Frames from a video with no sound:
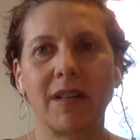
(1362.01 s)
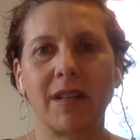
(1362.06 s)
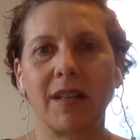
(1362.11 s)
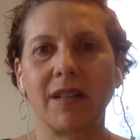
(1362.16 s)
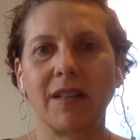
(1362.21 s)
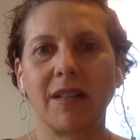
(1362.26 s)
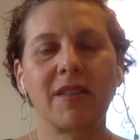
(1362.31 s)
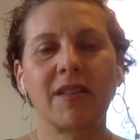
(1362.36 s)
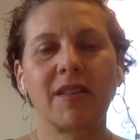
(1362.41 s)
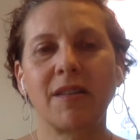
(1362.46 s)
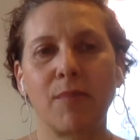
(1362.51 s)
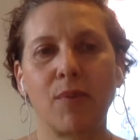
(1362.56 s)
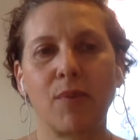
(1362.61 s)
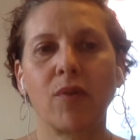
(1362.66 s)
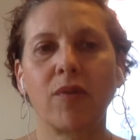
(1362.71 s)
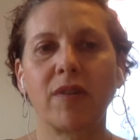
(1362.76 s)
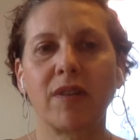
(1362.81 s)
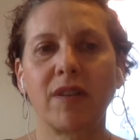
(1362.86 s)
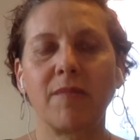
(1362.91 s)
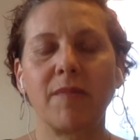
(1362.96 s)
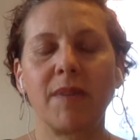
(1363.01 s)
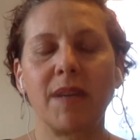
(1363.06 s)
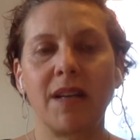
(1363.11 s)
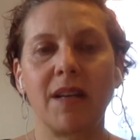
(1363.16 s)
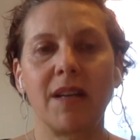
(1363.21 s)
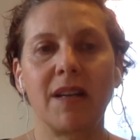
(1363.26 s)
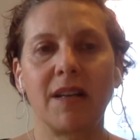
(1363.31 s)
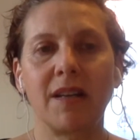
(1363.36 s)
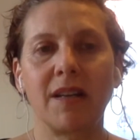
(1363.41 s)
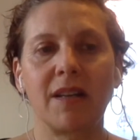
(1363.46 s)
It's just important to
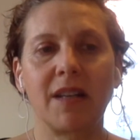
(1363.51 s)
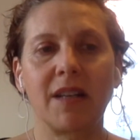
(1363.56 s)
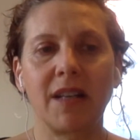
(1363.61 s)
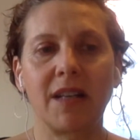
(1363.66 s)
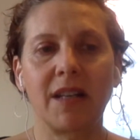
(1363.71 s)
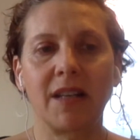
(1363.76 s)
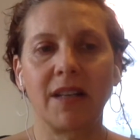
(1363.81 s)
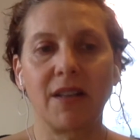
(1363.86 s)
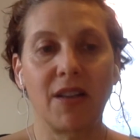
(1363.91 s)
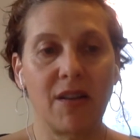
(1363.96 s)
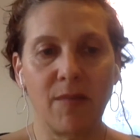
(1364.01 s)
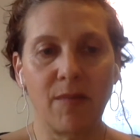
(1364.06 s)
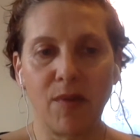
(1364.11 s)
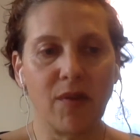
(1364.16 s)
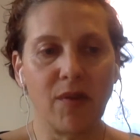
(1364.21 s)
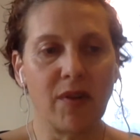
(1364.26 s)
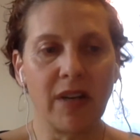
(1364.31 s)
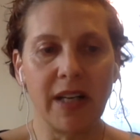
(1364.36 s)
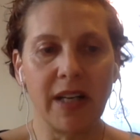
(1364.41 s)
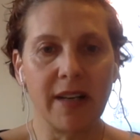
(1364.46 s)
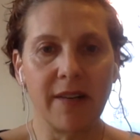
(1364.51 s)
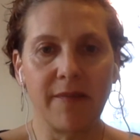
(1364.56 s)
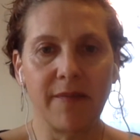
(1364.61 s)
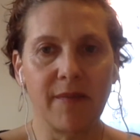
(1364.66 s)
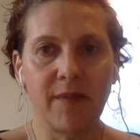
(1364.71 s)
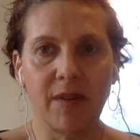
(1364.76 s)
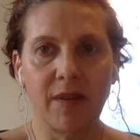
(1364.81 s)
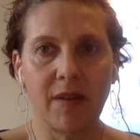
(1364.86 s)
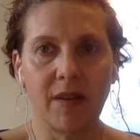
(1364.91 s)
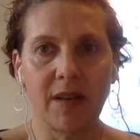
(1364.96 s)
be in in community
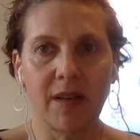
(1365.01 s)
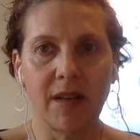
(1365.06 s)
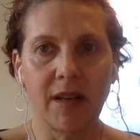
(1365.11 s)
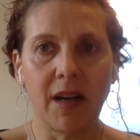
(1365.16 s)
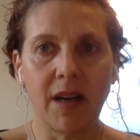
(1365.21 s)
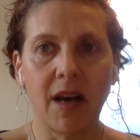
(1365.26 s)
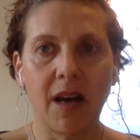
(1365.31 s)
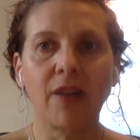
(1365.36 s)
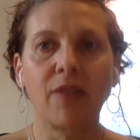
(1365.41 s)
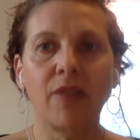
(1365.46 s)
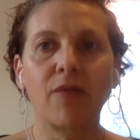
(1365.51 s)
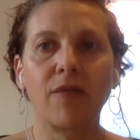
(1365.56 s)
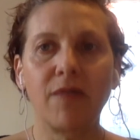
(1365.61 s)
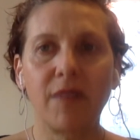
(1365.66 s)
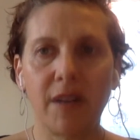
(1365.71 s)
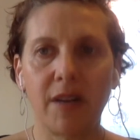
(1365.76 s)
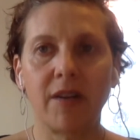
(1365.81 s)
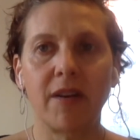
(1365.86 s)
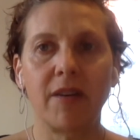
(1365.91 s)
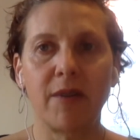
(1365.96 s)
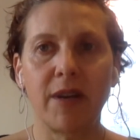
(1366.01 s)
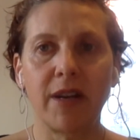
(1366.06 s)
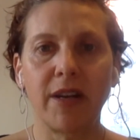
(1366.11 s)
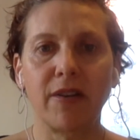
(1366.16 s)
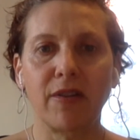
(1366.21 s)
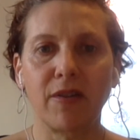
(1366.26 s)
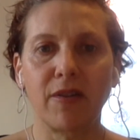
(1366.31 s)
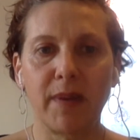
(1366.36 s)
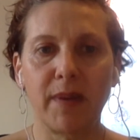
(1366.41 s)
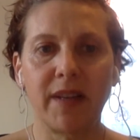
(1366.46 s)
eh, on a very
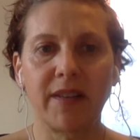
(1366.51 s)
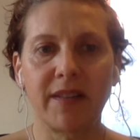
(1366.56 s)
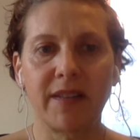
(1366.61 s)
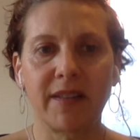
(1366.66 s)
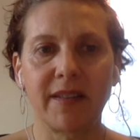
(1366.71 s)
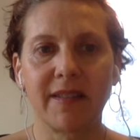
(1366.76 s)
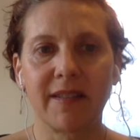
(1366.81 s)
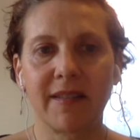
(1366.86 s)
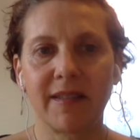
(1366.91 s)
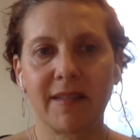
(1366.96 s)
regular basis.